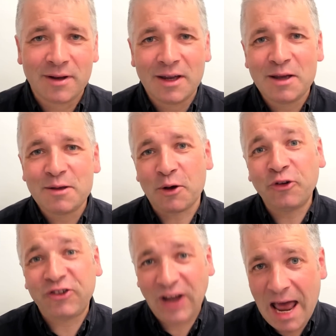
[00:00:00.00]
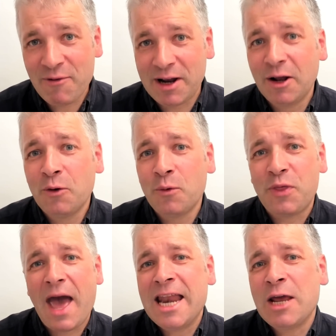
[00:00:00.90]
So share it with
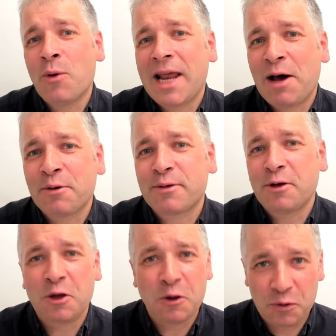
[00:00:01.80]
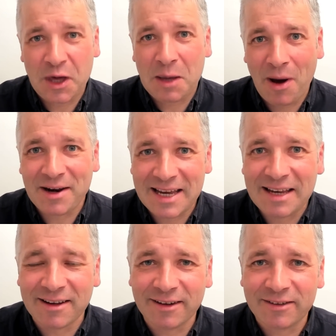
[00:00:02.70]
anyone else who you think might need
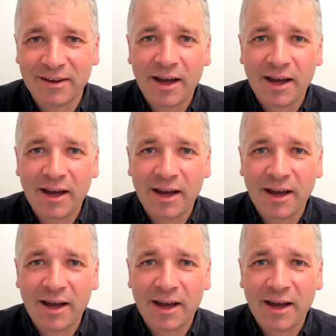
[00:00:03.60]
it.